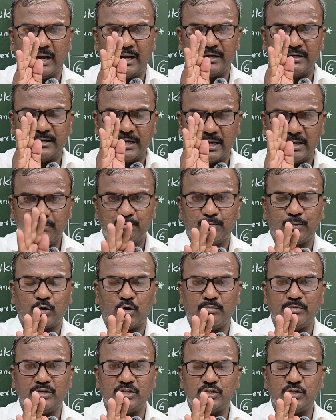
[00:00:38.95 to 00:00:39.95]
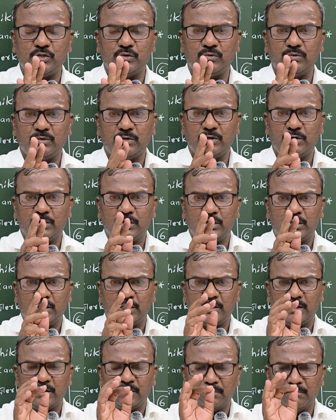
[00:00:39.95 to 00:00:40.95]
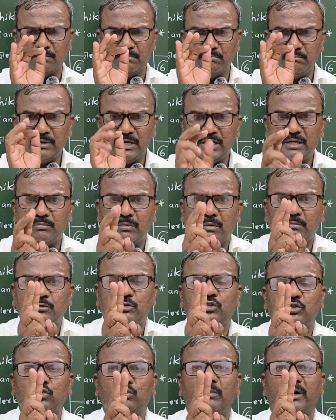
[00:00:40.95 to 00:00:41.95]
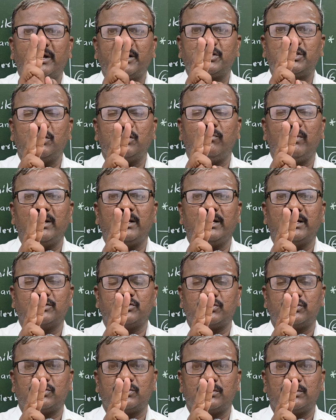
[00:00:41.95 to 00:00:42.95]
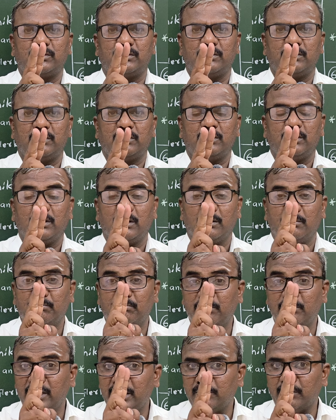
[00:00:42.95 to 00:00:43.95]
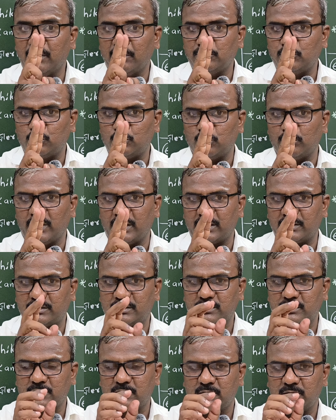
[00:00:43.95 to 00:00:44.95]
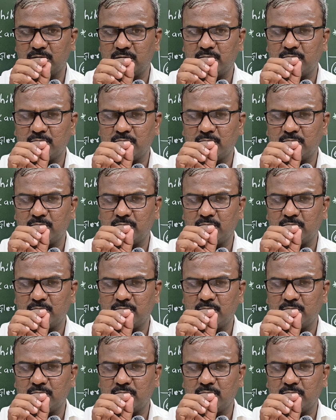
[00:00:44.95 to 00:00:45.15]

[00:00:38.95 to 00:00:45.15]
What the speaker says: and I promise you minimum 2 marks you will get. Minimum 2 marks.